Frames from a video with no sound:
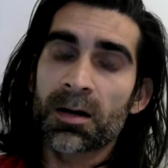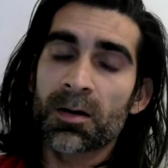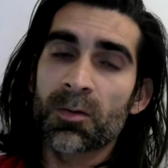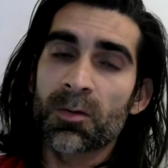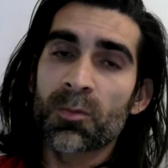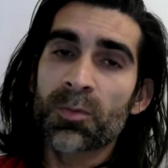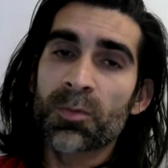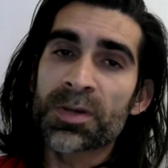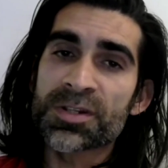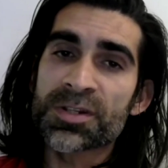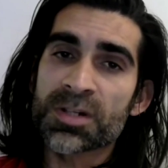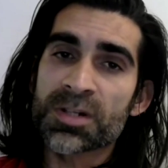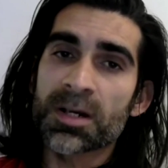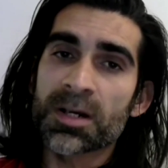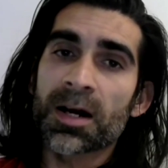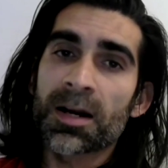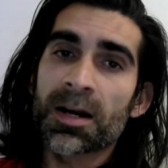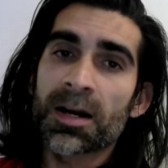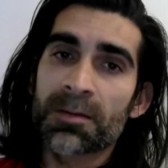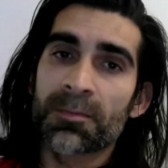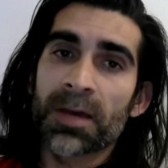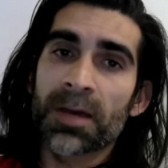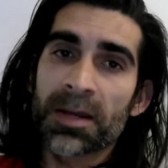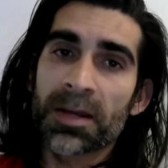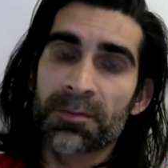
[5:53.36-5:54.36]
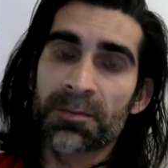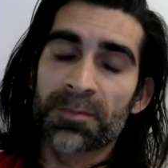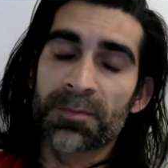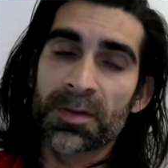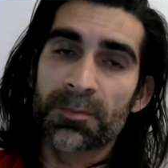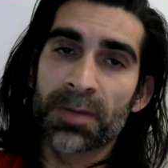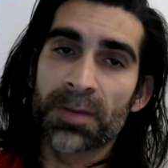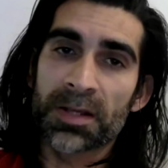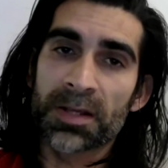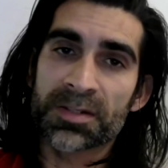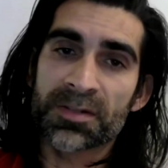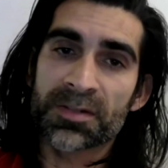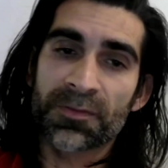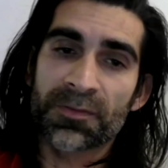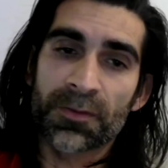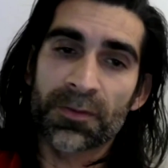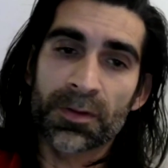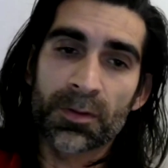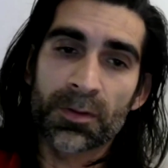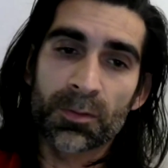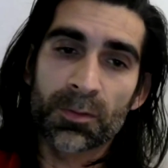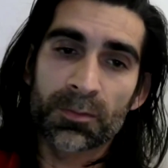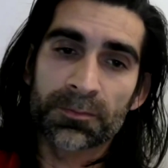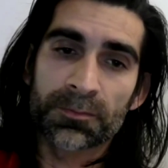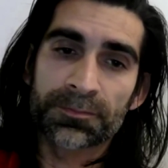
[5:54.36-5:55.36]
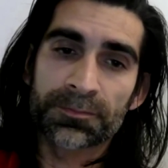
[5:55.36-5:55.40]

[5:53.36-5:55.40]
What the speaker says: which car might be best for you.